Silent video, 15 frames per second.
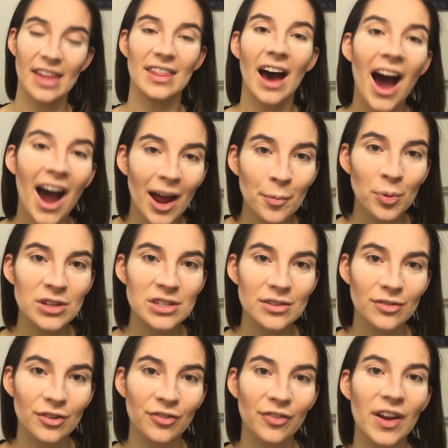and the high
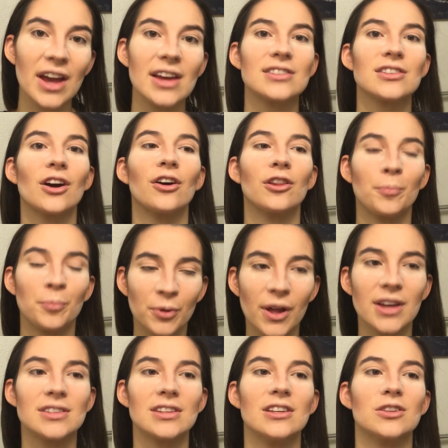points of the face are the
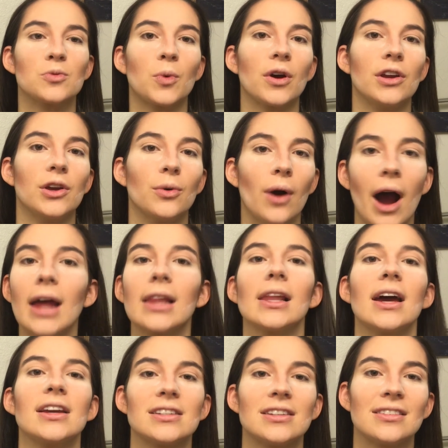places where you
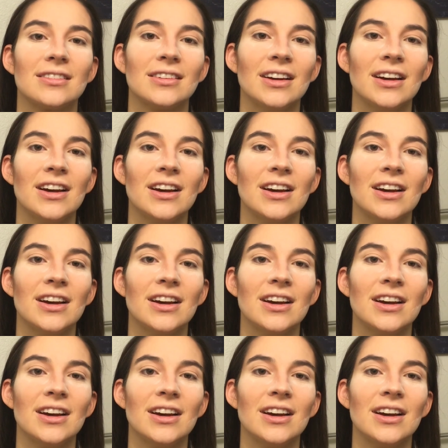highlight.